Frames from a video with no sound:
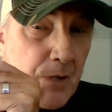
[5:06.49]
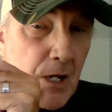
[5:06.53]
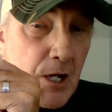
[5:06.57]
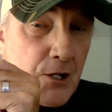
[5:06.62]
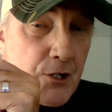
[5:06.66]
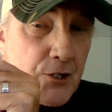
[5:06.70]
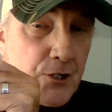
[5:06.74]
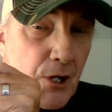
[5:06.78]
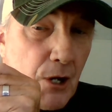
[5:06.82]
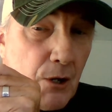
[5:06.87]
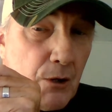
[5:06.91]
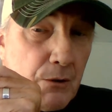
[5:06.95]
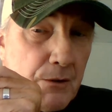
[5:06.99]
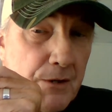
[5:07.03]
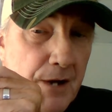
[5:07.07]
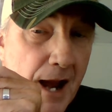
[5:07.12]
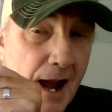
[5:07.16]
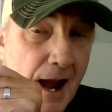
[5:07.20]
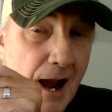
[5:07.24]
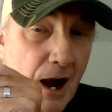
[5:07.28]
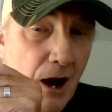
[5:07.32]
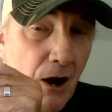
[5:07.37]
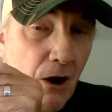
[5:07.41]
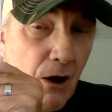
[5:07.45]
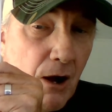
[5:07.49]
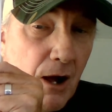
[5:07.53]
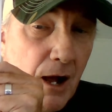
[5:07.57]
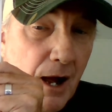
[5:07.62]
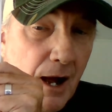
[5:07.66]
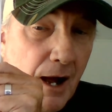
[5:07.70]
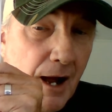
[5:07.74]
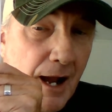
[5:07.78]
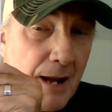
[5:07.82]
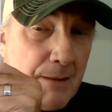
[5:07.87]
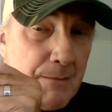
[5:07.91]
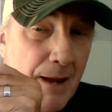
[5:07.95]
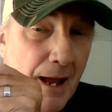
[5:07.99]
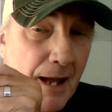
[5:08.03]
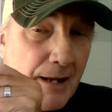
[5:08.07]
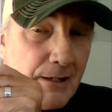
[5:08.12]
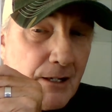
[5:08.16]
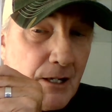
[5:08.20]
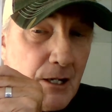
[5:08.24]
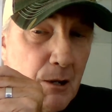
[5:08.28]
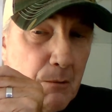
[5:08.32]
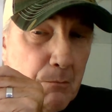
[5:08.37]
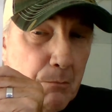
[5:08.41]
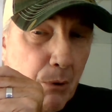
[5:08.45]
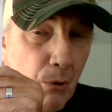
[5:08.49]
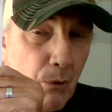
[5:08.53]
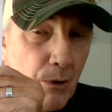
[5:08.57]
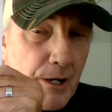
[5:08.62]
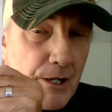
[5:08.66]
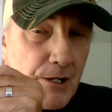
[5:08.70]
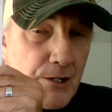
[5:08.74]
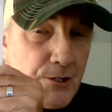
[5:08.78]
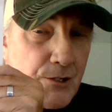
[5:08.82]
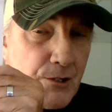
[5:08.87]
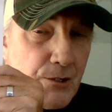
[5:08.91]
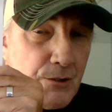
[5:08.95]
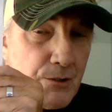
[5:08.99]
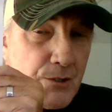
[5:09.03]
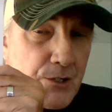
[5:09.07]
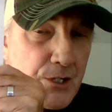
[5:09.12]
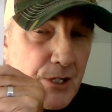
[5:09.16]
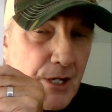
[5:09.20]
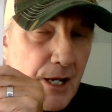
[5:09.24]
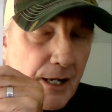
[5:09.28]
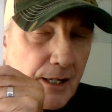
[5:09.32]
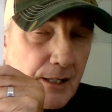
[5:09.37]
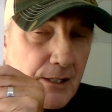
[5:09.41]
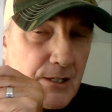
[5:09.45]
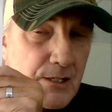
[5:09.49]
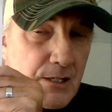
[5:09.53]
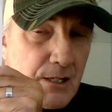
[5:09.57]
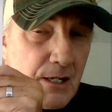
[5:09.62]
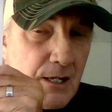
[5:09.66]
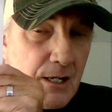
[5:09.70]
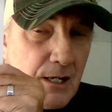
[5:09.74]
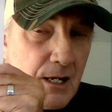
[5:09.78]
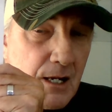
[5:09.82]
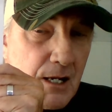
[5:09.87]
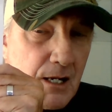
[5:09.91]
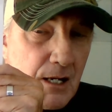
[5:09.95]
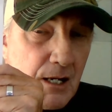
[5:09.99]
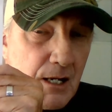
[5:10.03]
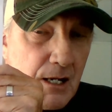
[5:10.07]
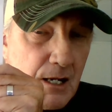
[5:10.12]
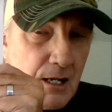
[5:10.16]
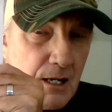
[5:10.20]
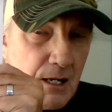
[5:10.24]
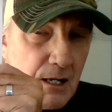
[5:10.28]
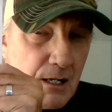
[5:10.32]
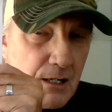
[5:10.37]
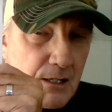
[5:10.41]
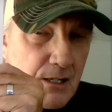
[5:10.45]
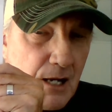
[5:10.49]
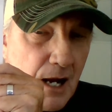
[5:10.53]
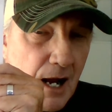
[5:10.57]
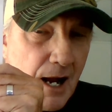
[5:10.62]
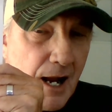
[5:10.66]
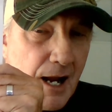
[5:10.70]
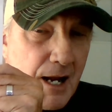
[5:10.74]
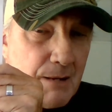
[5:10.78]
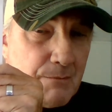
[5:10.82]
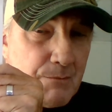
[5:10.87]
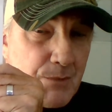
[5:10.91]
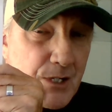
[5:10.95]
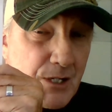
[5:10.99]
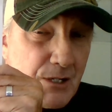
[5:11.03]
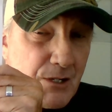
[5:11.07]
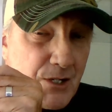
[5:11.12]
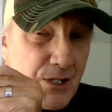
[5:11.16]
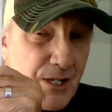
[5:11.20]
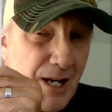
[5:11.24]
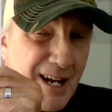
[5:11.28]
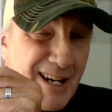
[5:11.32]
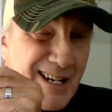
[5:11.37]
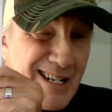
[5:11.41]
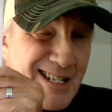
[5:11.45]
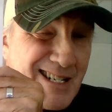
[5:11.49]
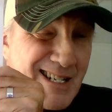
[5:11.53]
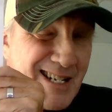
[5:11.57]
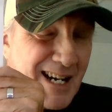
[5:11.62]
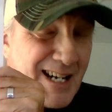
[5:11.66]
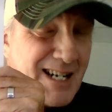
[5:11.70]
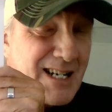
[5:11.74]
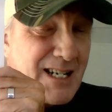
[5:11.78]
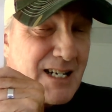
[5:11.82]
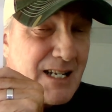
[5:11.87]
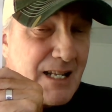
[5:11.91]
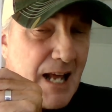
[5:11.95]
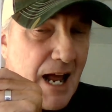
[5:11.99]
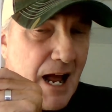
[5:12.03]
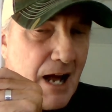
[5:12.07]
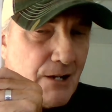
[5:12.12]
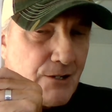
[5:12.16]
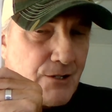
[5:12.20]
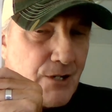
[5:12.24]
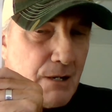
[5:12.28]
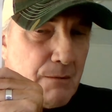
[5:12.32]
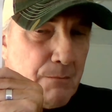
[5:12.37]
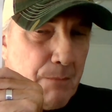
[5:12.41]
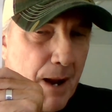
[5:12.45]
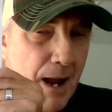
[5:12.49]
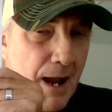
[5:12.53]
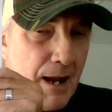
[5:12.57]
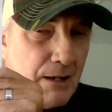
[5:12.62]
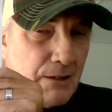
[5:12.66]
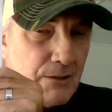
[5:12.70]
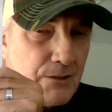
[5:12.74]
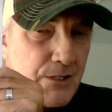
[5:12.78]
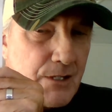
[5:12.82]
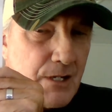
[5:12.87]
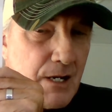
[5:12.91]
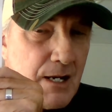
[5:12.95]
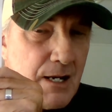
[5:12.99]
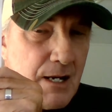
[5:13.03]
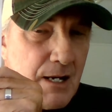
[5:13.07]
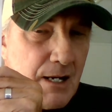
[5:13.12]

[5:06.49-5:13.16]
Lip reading: So now I'm at 0.26 times, say, 6,000 pounds.